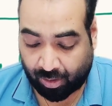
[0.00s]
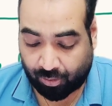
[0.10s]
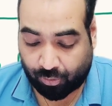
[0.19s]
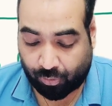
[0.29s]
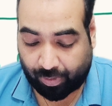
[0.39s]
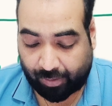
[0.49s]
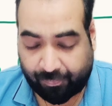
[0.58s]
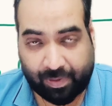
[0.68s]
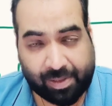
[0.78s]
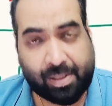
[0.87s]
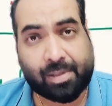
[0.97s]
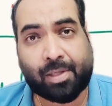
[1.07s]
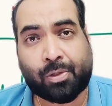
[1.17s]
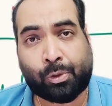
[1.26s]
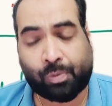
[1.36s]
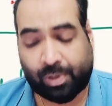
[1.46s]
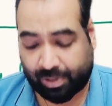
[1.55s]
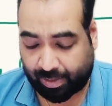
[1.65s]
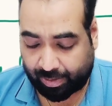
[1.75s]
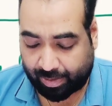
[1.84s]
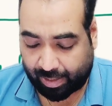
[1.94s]
So if this is the
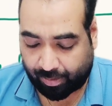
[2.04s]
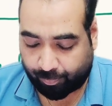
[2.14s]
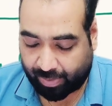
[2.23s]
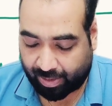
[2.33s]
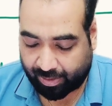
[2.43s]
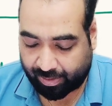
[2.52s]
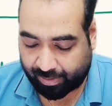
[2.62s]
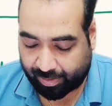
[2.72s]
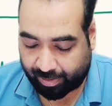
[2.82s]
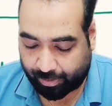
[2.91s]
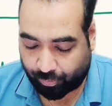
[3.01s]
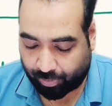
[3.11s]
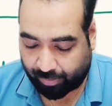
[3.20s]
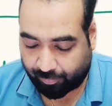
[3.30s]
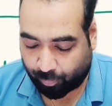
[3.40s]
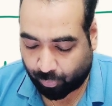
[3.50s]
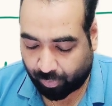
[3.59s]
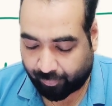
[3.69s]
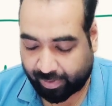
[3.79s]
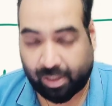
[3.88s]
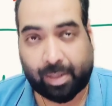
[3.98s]
situation, then bank is ready to give more
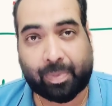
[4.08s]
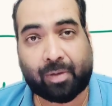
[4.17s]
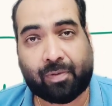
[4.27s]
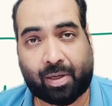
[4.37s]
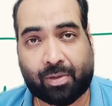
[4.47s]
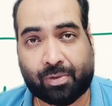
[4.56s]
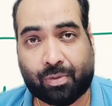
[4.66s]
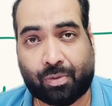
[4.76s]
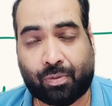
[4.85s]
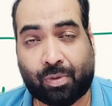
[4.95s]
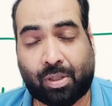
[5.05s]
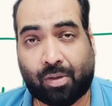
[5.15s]
working capital finance to you,